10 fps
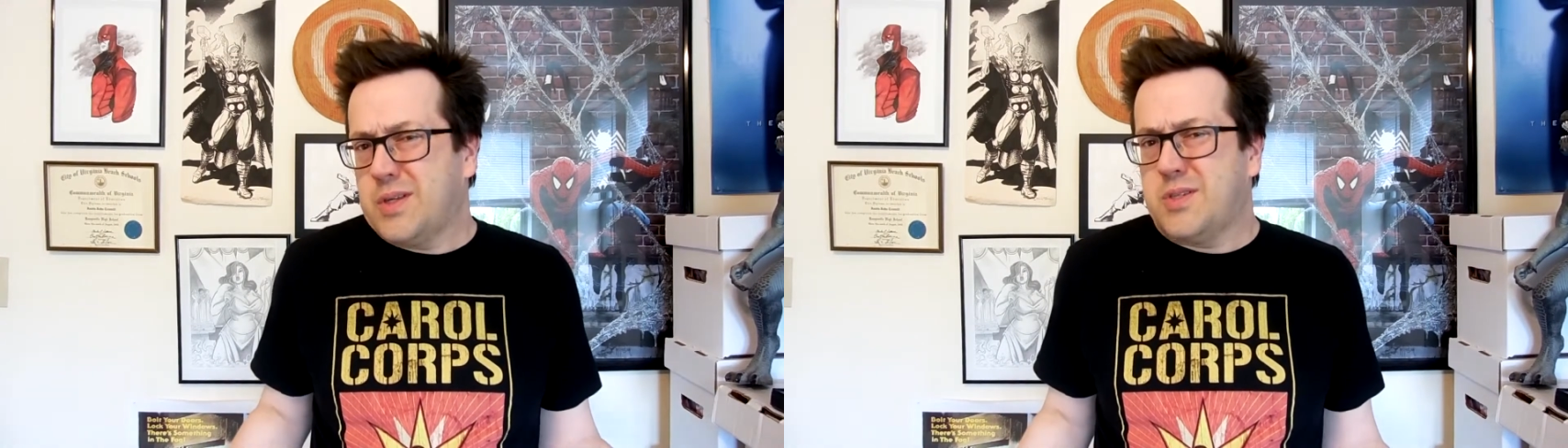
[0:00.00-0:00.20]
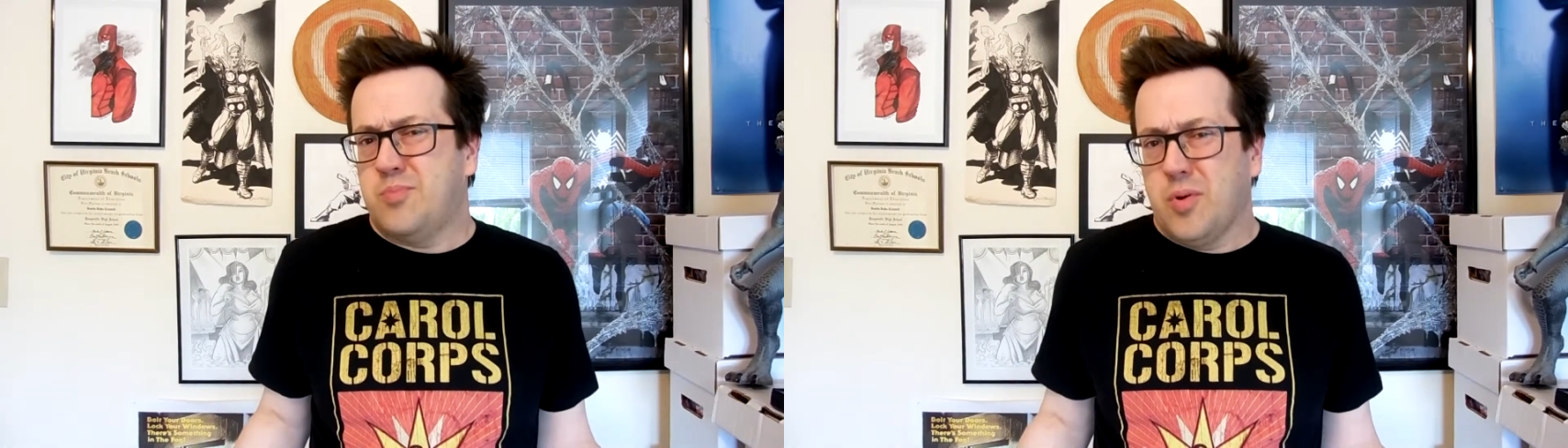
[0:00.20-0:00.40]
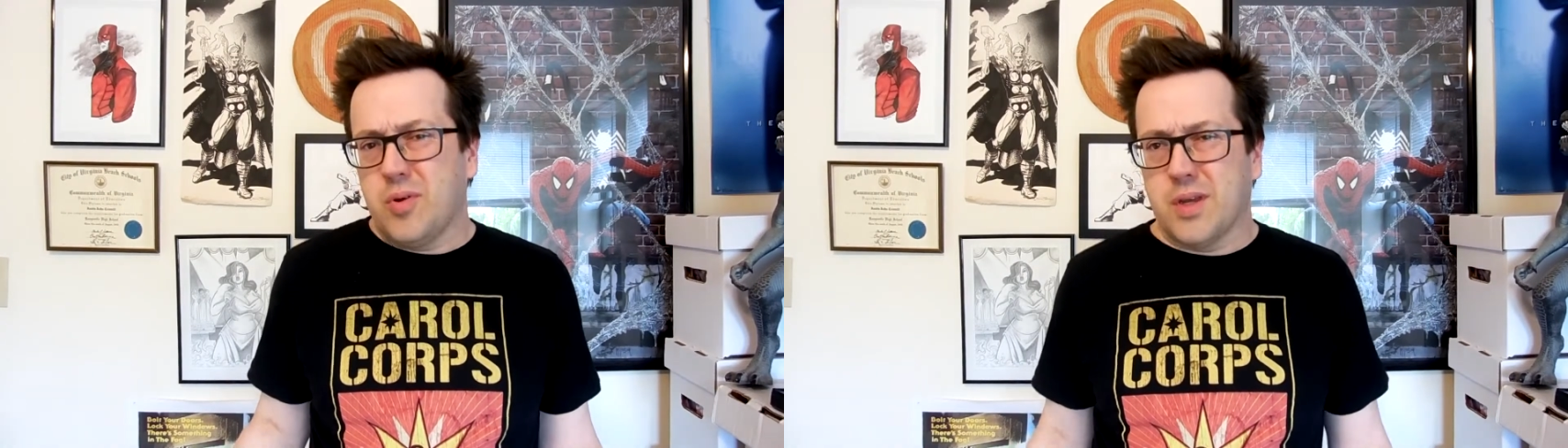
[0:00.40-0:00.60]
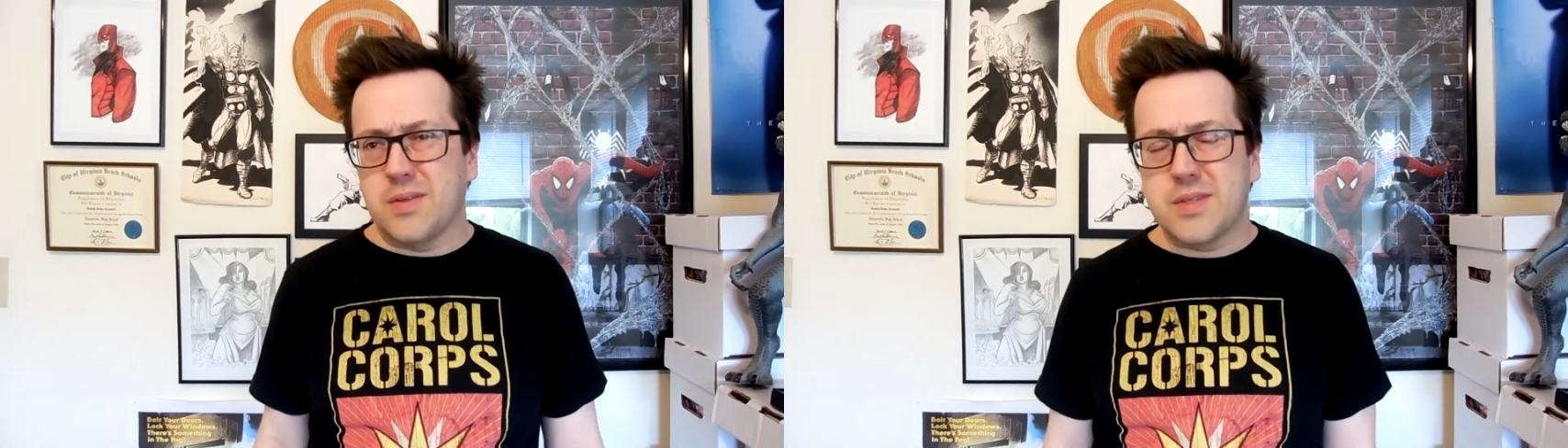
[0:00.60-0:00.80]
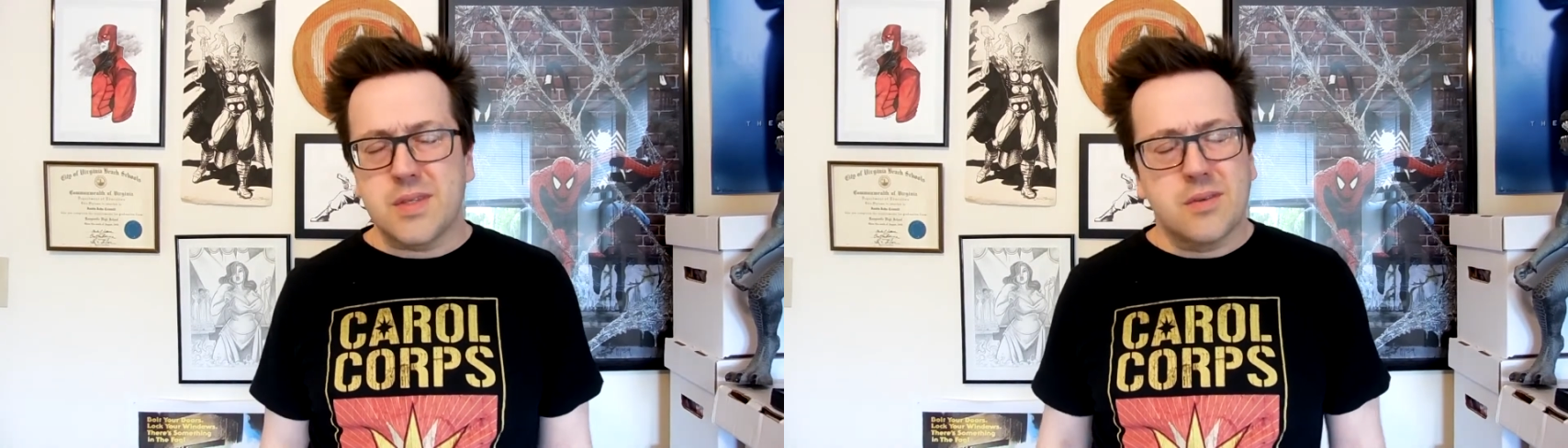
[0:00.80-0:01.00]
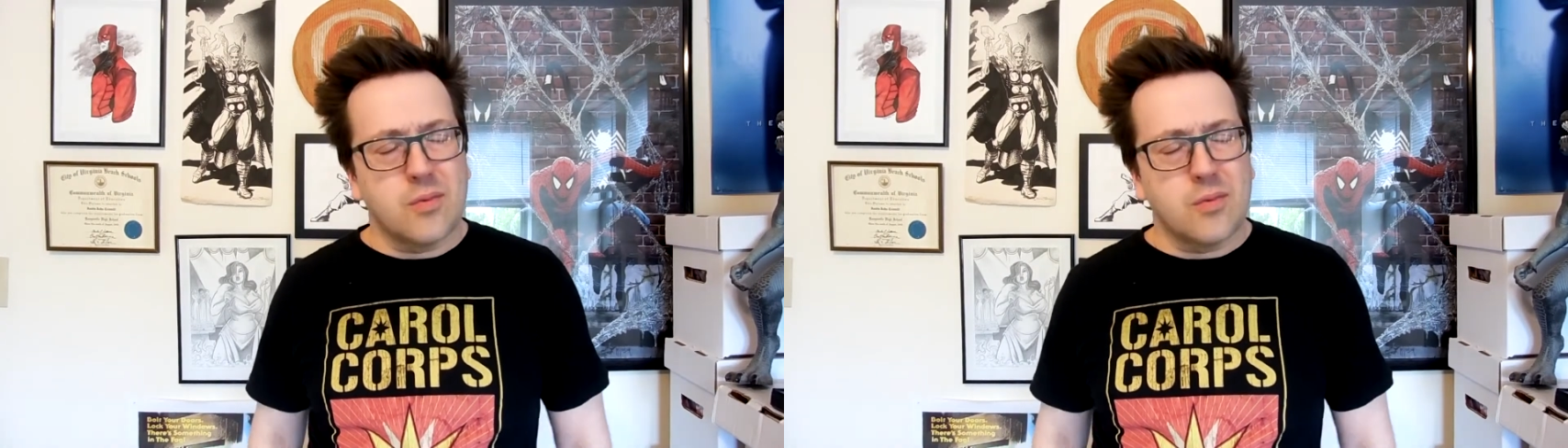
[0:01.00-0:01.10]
experience,